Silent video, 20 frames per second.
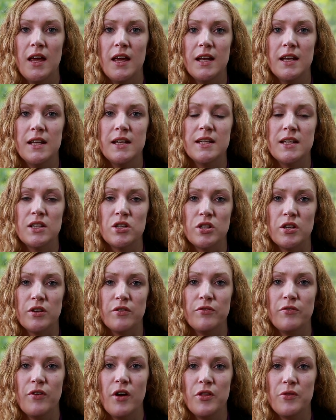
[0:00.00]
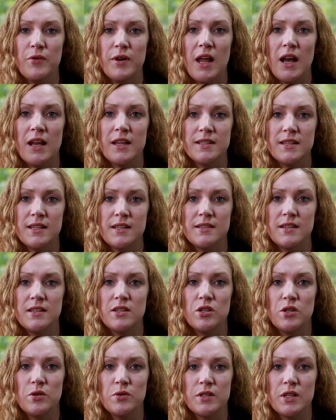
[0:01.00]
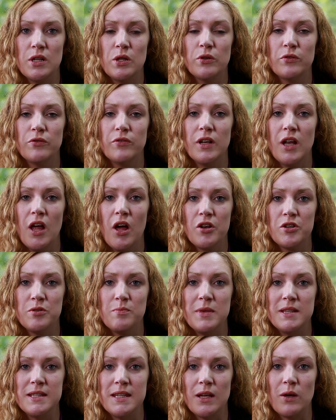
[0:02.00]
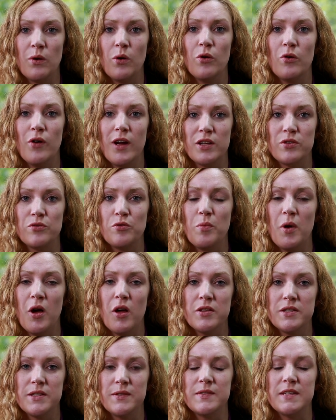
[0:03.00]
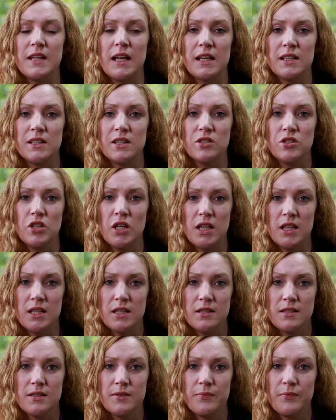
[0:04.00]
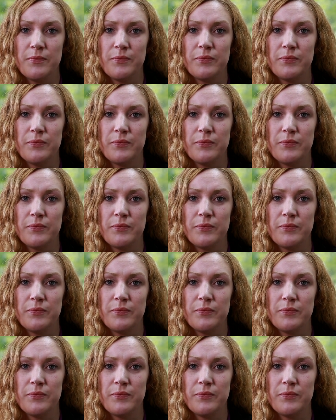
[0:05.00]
In addition, further analysis is used to look for large missing or extra parts of selected genes.